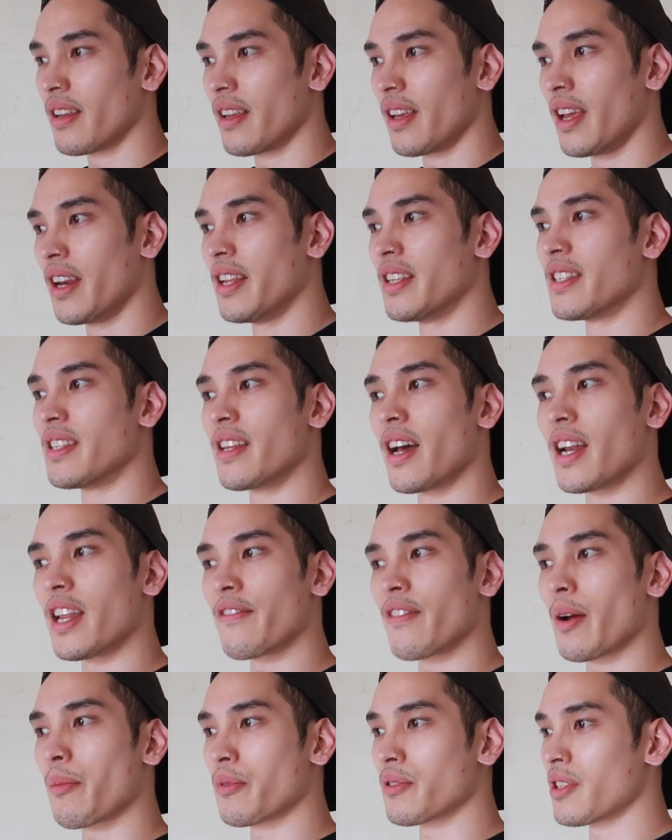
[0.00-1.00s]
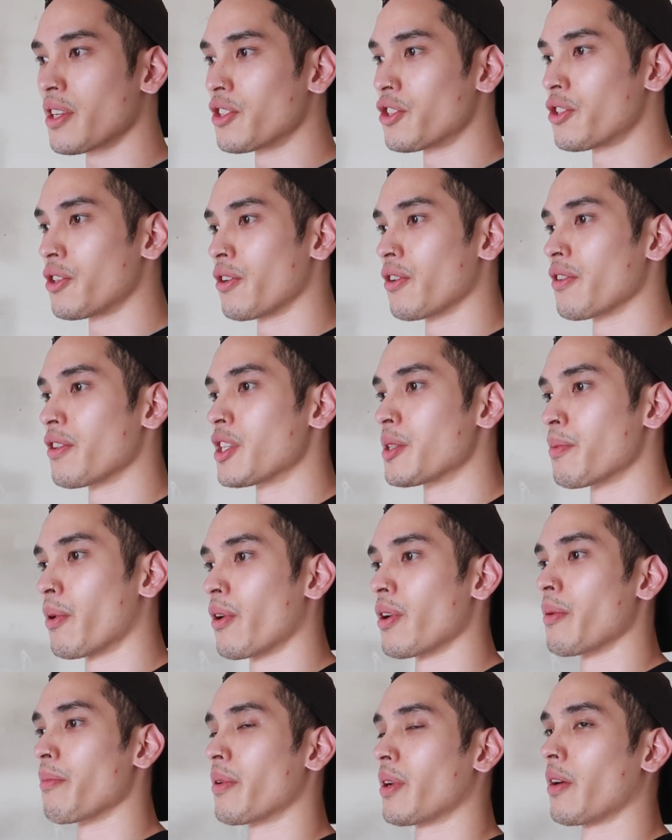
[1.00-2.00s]
It is 95% sure this
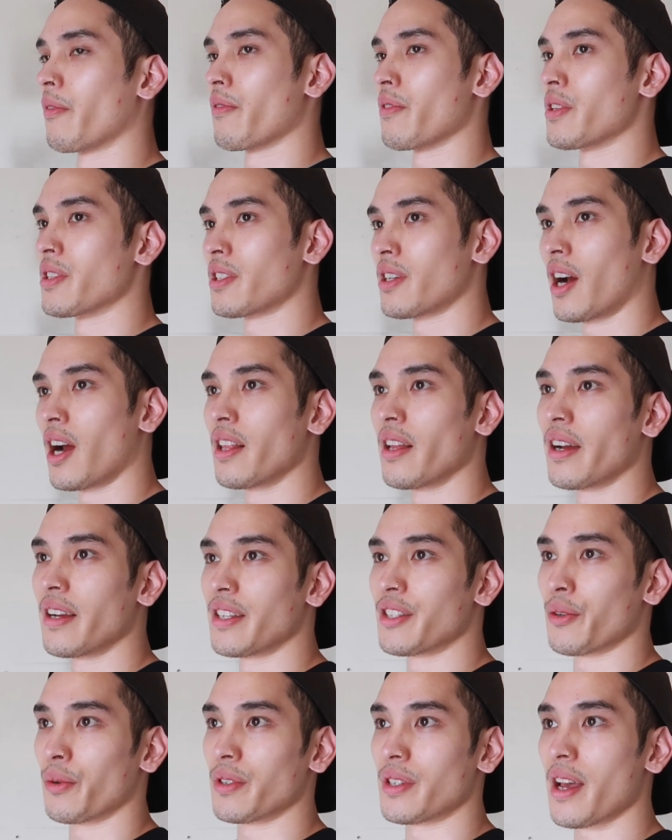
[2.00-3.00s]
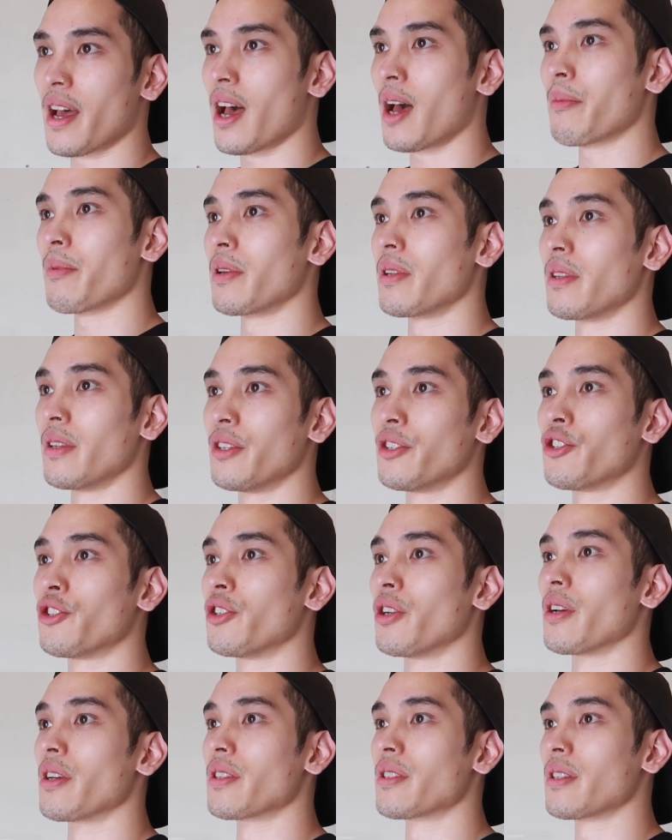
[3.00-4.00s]
part I'm picking up for the Skyline is going to happen. It's
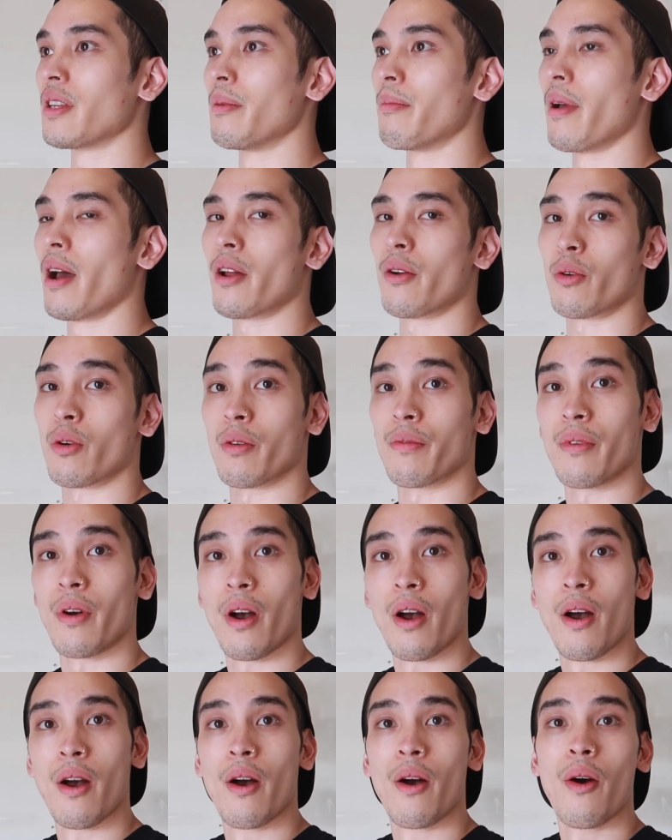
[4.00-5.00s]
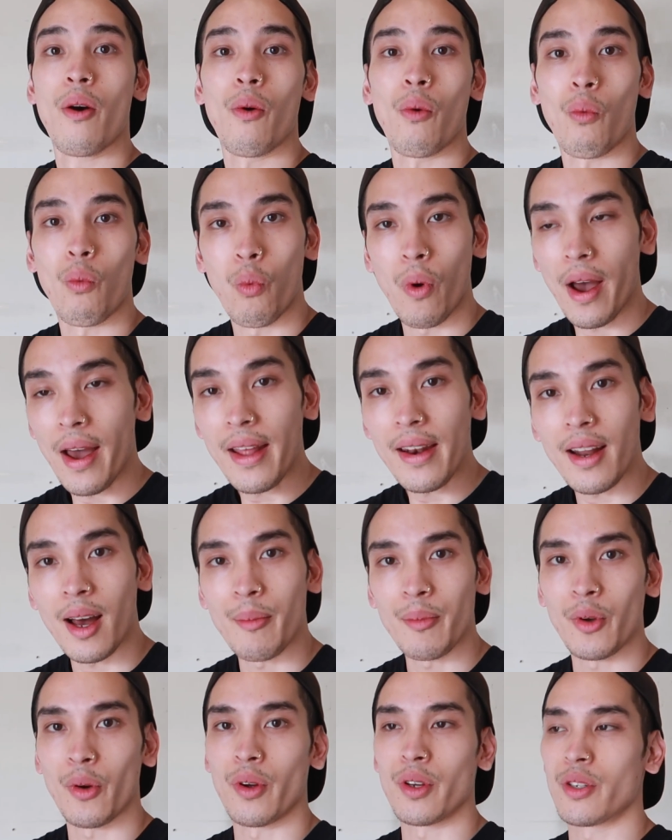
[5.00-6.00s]
just a matter of when
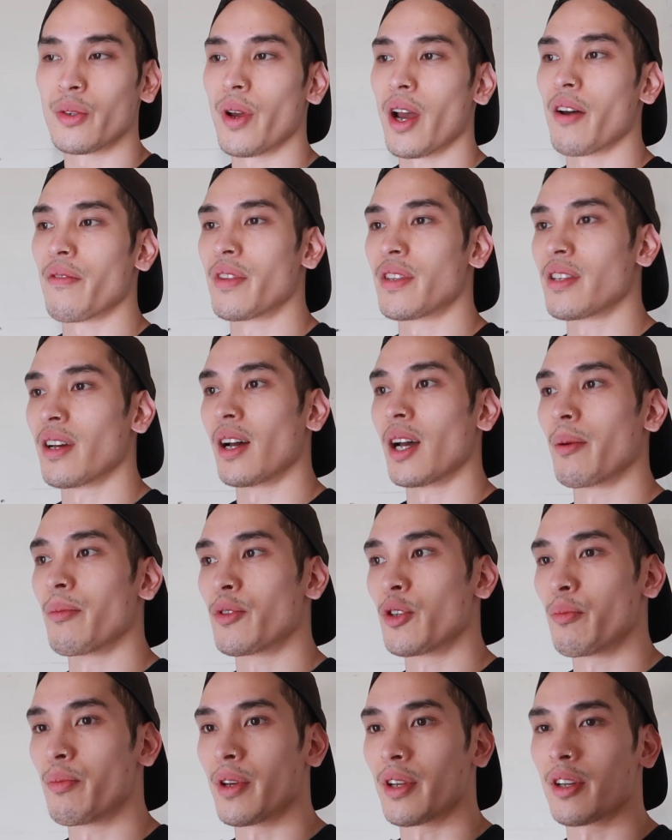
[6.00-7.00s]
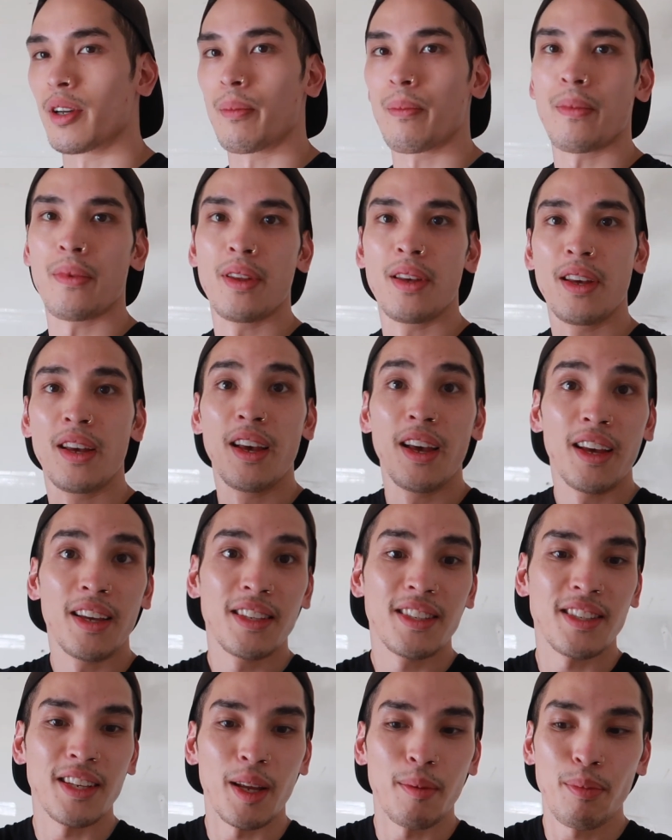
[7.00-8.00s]
I'm going to have the time to pick up
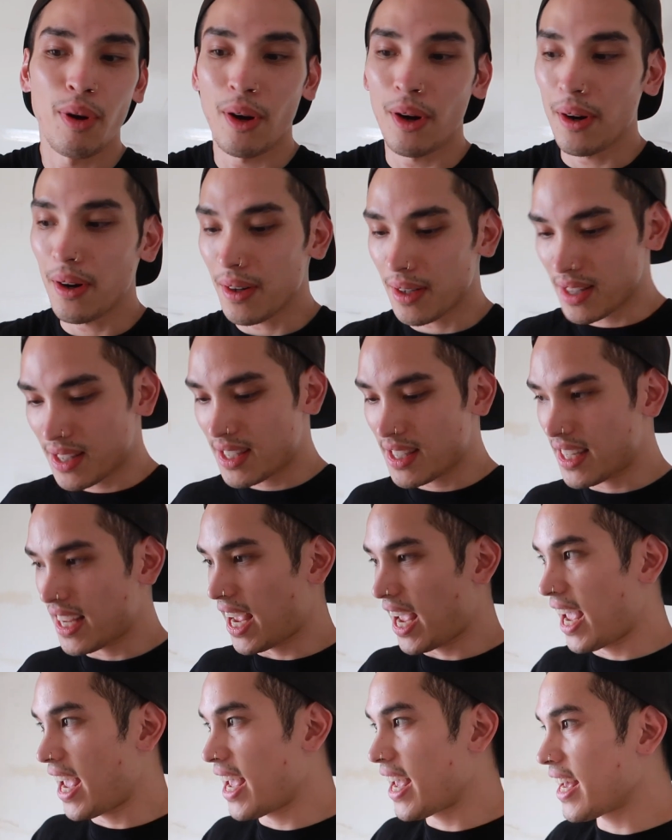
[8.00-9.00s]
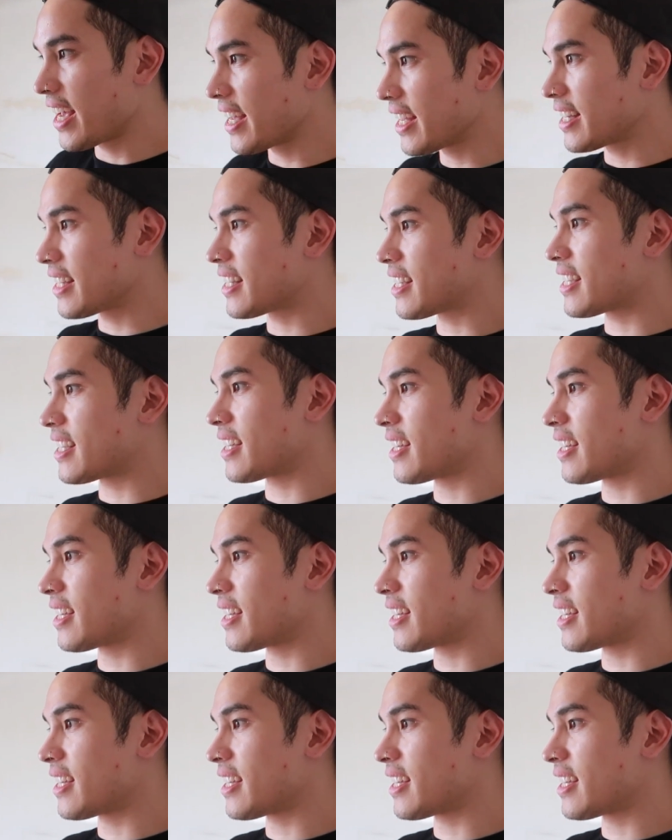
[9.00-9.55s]
said parts. And